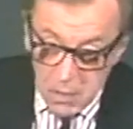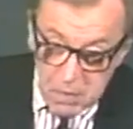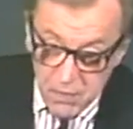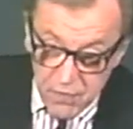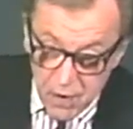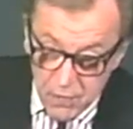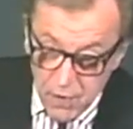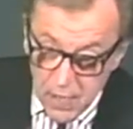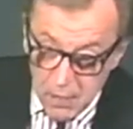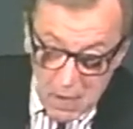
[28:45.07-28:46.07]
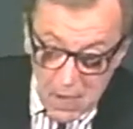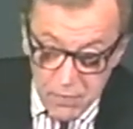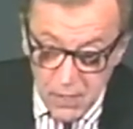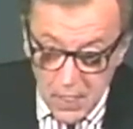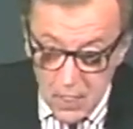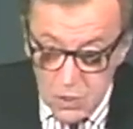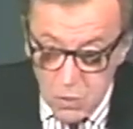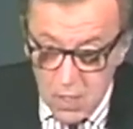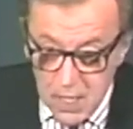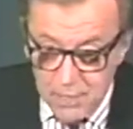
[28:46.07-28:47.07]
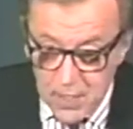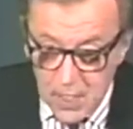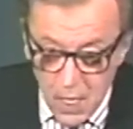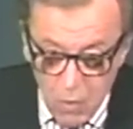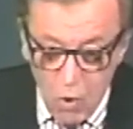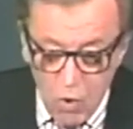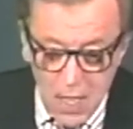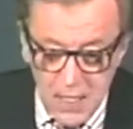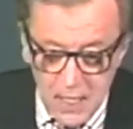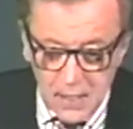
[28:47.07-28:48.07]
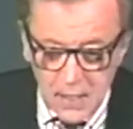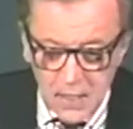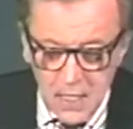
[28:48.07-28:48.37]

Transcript: been very frank about everything else, worth having a go. All right, then.